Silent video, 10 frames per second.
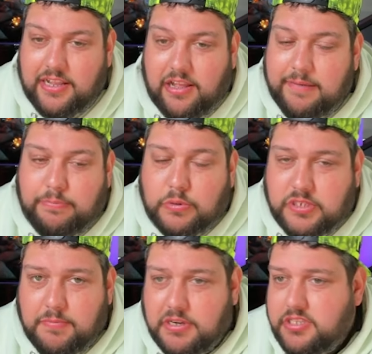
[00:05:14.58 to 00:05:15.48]
I'd bought
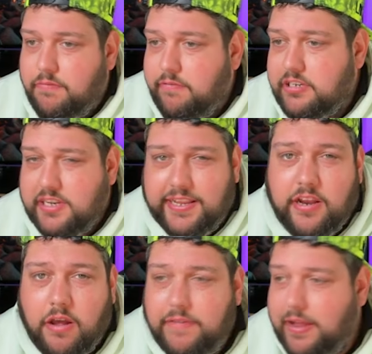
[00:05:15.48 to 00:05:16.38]
too much stuff recently. You
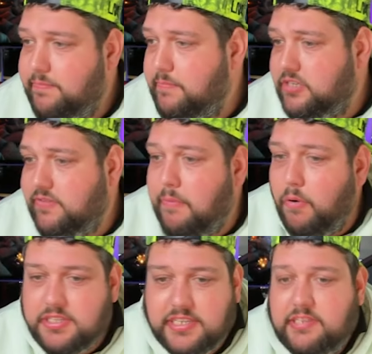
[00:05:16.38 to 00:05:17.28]
know, I've had mystery
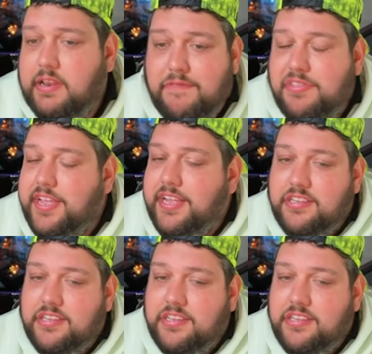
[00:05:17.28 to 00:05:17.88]
boxes and everything,